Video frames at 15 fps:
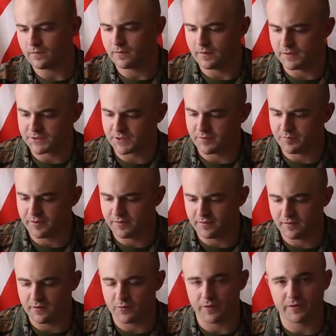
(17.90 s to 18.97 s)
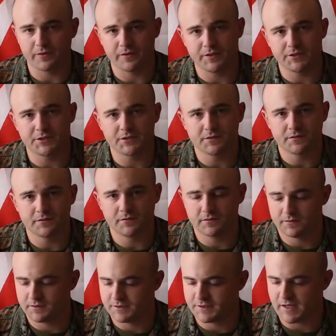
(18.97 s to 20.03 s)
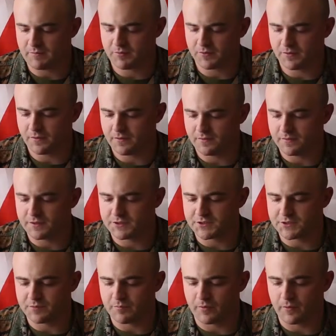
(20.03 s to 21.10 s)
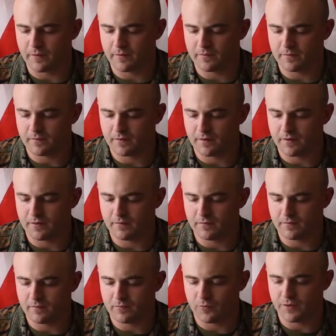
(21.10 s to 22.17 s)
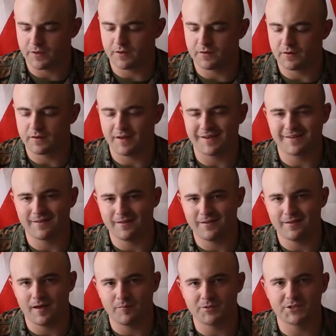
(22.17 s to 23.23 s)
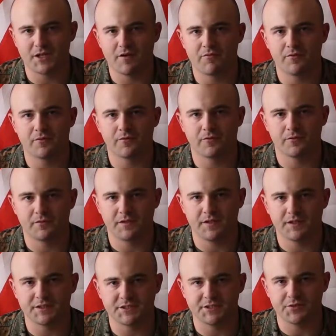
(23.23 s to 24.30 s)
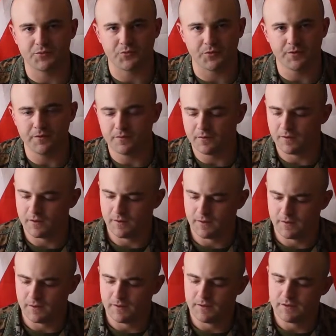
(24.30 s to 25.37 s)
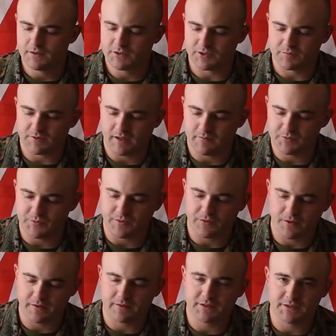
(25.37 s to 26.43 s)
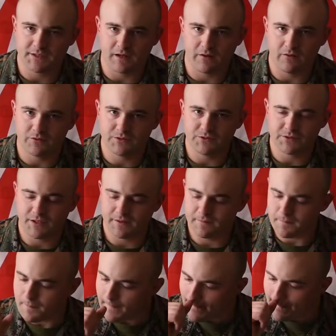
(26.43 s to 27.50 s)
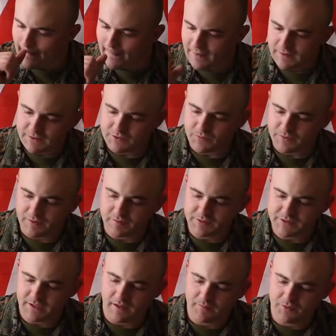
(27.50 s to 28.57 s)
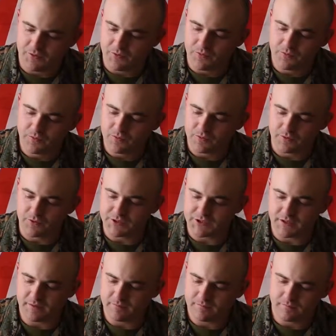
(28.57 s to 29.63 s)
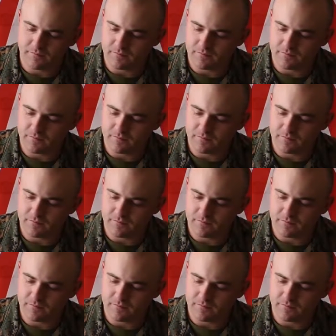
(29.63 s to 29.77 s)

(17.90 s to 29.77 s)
is going to be the quick release adapter here. This is the point uh, where you can connect the M7 or the TSC3. Sometimes we crank these down a little too tight. So when it comes time to loosen them,